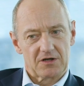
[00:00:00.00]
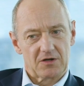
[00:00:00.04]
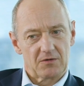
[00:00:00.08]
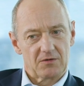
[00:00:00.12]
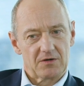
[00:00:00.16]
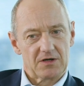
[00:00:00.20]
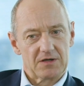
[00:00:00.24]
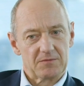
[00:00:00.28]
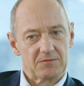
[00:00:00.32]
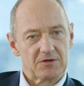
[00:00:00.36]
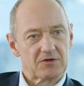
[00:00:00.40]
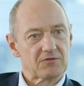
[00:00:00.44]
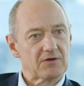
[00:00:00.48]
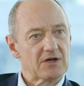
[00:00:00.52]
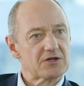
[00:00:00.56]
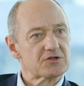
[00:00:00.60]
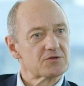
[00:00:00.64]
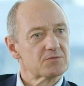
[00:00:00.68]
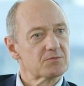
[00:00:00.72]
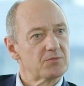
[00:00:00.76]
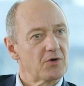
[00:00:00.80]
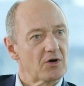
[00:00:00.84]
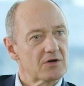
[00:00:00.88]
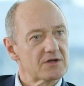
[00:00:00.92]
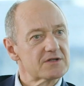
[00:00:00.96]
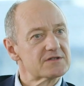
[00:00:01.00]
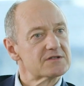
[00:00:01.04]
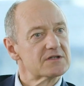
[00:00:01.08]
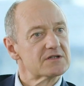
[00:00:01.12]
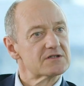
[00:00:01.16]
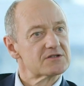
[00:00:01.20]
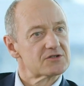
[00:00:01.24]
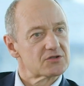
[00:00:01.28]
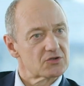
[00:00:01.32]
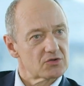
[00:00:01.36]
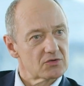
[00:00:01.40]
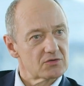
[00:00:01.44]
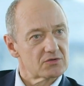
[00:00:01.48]
on our immigration
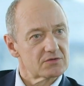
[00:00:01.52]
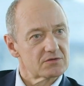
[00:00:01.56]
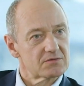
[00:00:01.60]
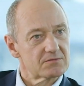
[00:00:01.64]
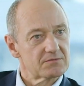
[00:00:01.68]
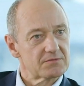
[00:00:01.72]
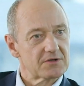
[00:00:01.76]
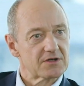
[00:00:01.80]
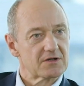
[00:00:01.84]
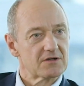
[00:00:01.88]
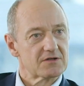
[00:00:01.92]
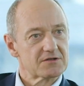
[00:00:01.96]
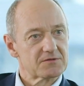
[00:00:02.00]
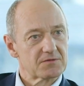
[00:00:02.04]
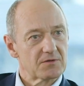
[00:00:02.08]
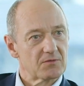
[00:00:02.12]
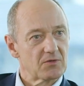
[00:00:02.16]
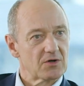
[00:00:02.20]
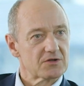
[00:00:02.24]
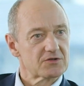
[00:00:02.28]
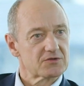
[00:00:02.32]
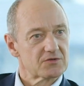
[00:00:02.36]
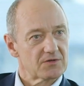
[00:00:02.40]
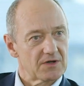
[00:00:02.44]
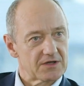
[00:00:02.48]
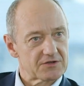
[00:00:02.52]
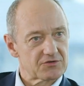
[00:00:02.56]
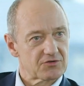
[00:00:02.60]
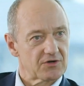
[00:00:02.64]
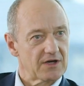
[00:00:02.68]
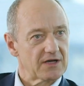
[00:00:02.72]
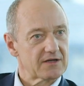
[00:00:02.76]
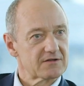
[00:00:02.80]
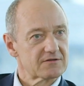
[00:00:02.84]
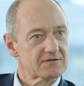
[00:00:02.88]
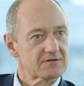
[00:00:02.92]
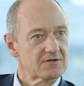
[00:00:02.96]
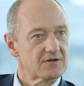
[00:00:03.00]
policies too, because we want to
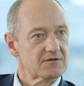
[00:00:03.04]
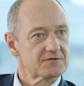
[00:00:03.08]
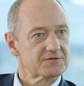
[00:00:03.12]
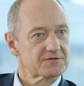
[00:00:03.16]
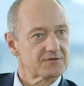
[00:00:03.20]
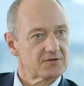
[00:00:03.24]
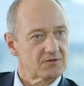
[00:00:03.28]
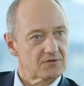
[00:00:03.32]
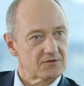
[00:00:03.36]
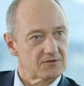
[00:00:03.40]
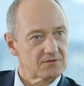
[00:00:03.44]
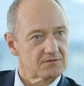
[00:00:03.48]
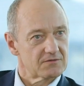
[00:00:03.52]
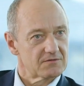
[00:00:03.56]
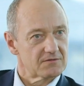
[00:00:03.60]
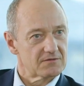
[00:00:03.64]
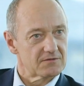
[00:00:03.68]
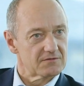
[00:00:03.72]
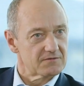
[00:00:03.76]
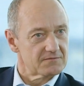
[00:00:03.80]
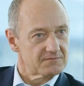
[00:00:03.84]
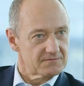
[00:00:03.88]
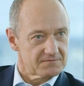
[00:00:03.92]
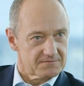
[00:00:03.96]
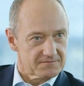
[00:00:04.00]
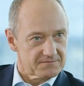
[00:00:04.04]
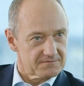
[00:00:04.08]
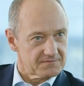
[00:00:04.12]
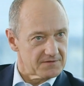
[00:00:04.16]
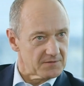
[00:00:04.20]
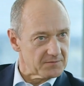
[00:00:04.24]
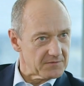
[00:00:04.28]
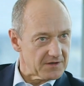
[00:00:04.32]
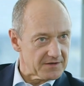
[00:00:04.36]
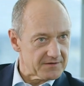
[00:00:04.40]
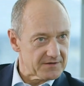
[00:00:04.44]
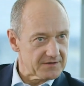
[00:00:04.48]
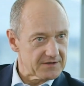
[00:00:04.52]
attract also
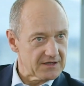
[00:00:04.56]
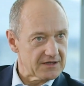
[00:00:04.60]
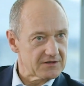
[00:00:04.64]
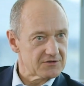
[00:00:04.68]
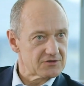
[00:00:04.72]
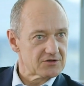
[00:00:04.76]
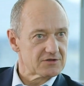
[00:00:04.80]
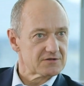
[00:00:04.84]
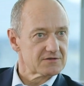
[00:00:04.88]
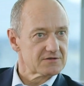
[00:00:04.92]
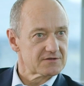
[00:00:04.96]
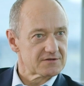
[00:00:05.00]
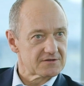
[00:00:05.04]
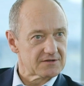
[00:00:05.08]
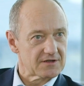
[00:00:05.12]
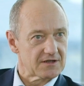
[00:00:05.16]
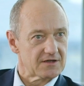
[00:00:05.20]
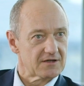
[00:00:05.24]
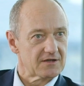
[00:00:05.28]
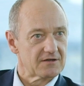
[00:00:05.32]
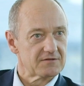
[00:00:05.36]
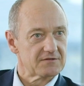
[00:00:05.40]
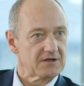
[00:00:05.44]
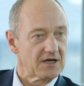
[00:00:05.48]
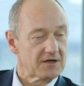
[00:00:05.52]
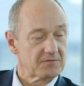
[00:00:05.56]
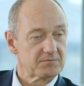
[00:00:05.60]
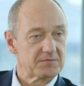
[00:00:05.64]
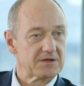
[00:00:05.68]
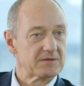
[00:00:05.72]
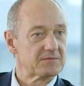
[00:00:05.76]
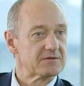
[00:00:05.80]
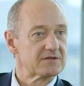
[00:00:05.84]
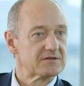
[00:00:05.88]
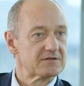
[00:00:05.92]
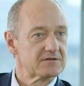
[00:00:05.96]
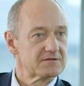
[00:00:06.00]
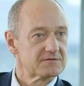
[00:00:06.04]
from other nations young
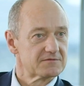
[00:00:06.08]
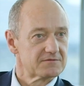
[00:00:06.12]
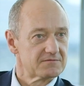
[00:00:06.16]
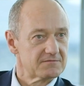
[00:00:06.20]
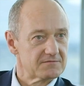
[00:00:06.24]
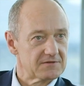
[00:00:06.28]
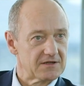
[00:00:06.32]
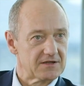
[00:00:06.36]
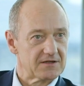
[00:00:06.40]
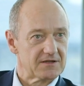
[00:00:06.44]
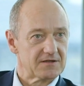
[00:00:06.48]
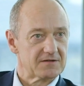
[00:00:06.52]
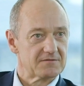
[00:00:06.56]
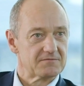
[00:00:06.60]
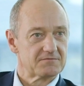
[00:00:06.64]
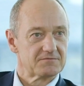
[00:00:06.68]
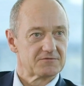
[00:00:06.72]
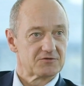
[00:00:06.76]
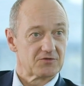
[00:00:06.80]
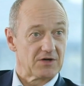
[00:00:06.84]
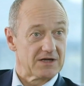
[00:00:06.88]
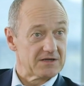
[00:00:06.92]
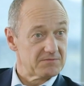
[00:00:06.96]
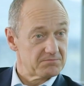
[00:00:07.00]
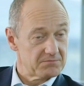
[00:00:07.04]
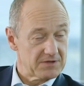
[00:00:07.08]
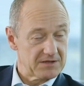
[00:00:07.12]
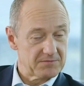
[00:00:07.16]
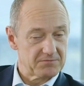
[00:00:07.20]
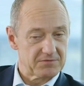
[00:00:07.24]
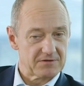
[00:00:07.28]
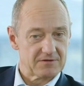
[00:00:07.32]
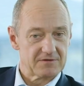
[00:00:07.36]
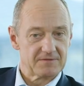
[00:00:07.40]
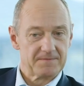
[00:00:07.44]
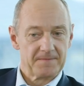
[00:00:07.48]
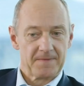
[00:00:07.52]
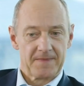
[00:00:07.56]
people, trained
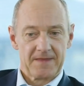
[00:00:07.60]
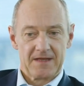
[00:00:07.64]
people.